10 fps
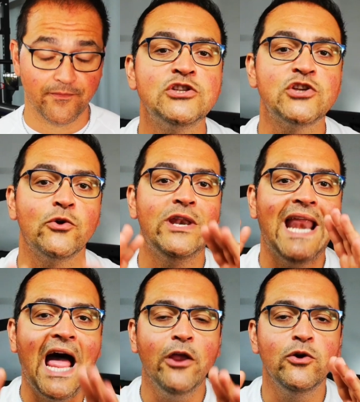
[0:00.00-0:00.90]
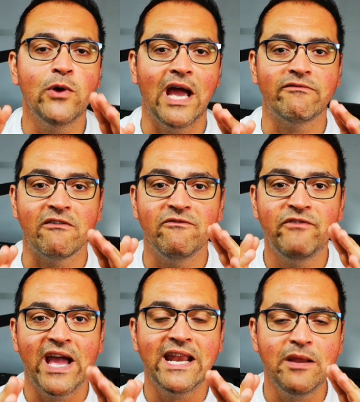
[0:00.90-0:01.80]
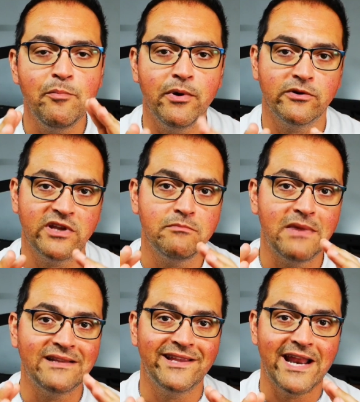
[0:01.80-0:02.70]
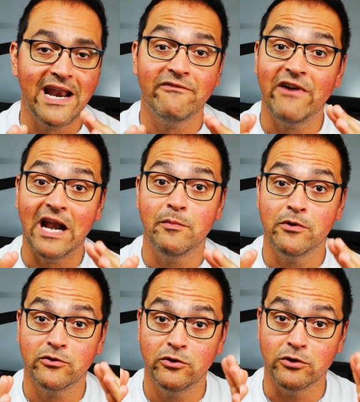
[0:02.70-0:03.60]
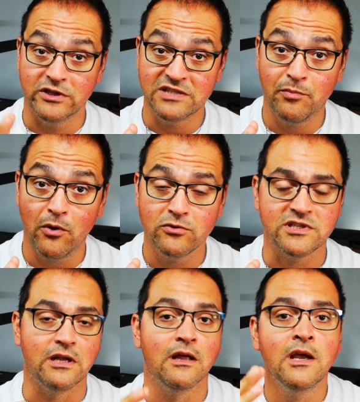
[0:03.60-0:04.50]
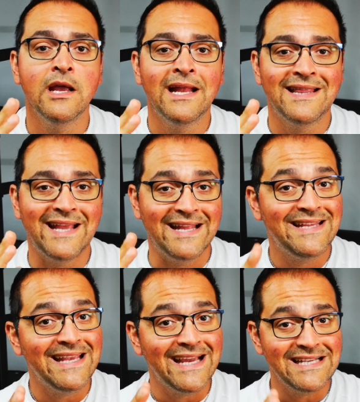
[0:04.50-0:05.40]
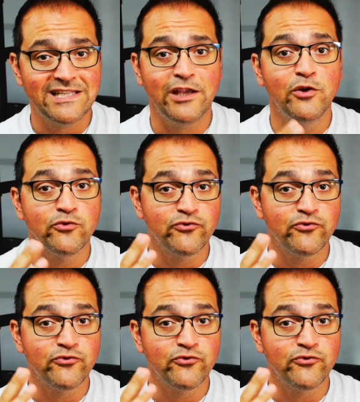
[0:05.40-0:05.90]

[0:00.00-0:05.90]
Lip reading: So now you have a very important material available to your disposal. The idea is that you